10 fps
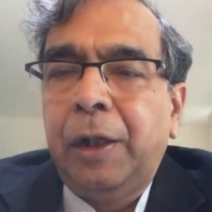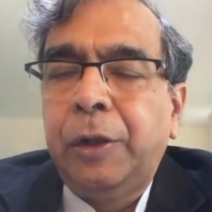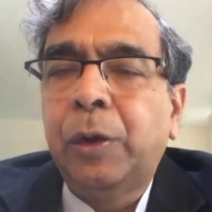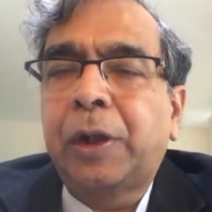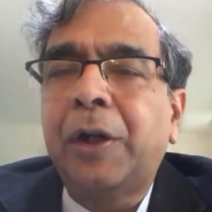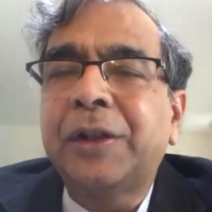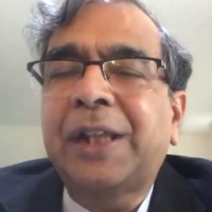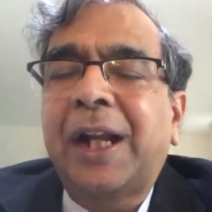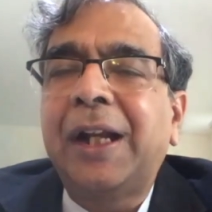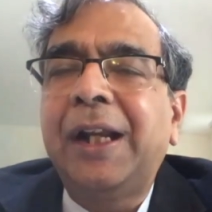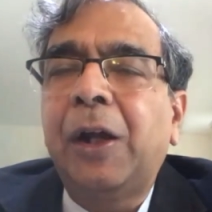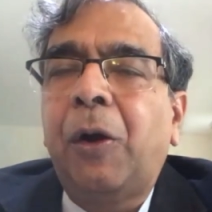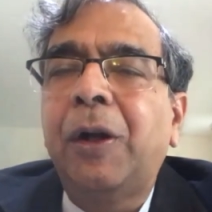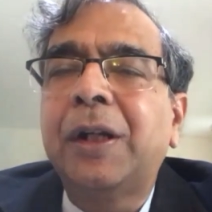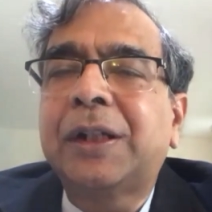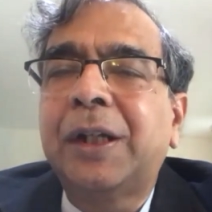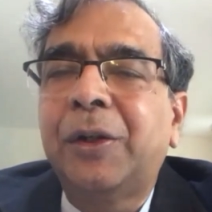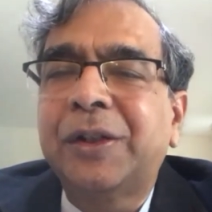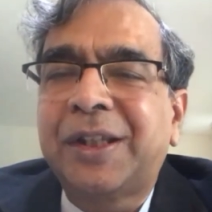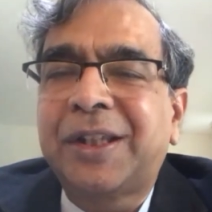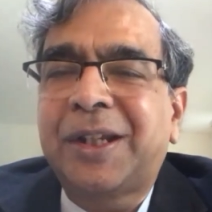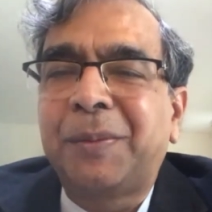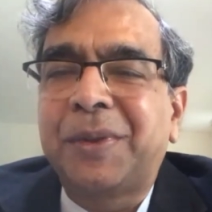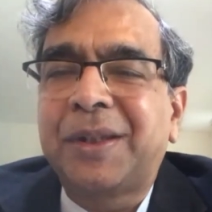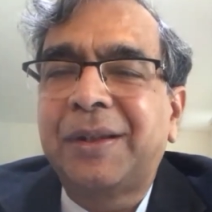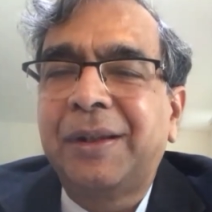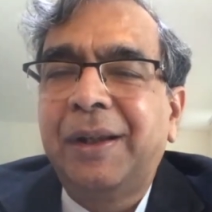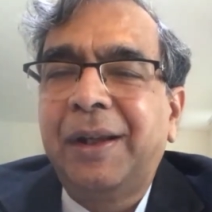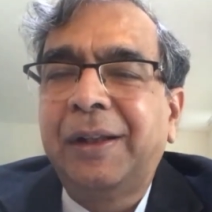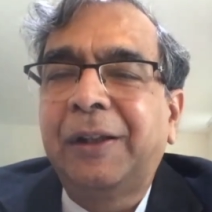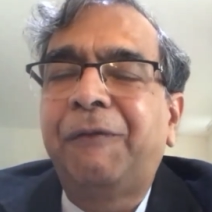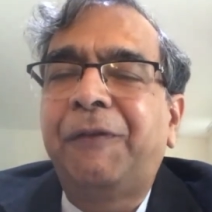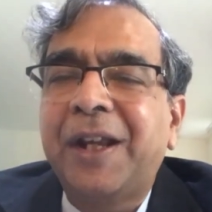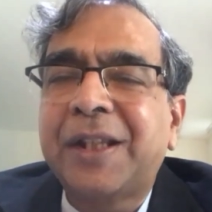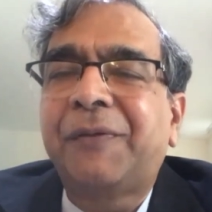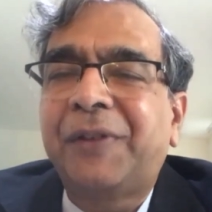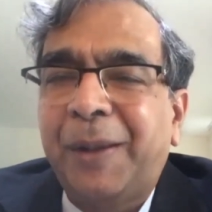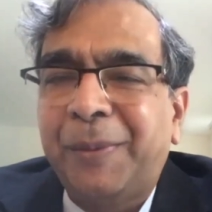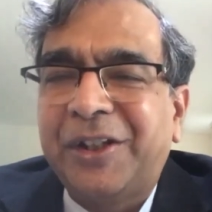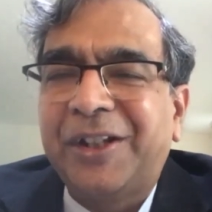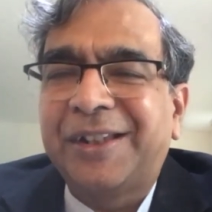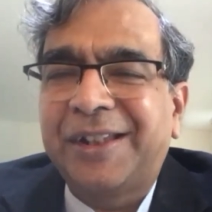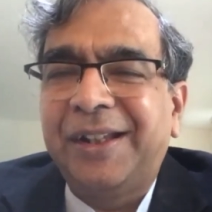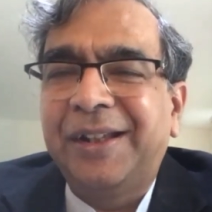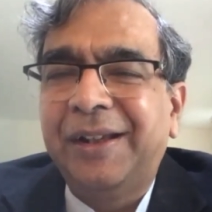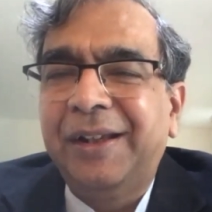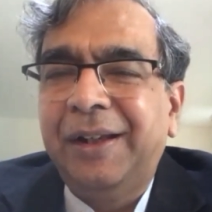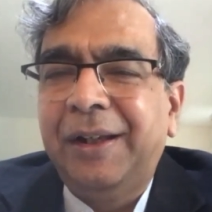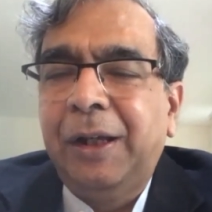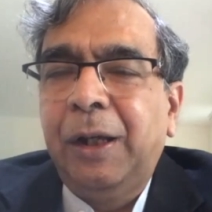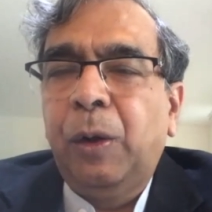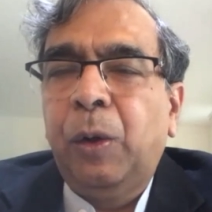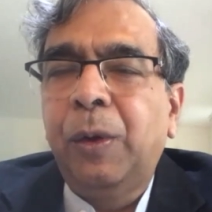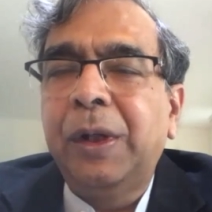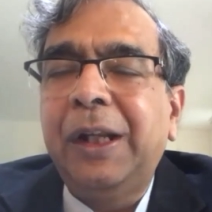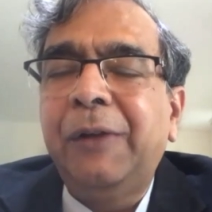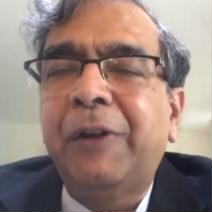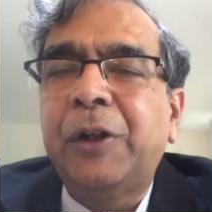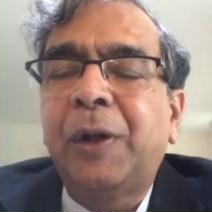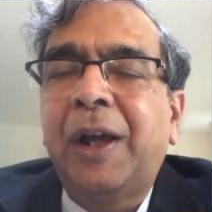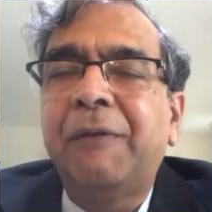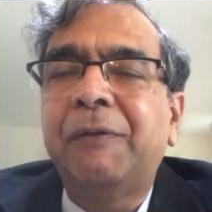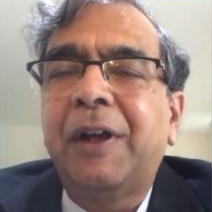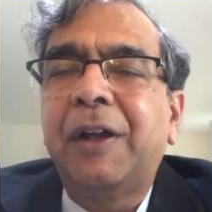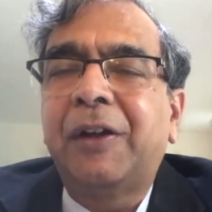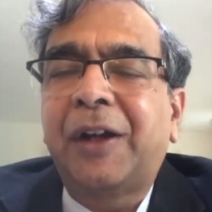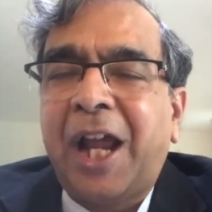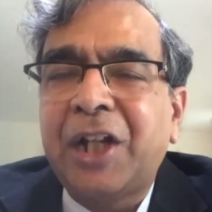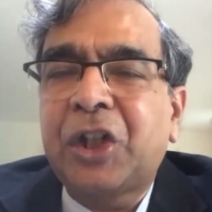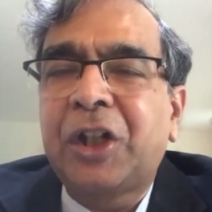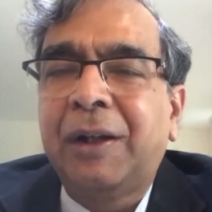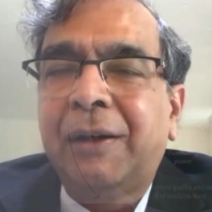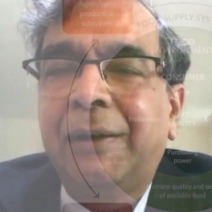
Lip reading: You cannot suddenly alter your systems in the face of an emergency. Only when you have rational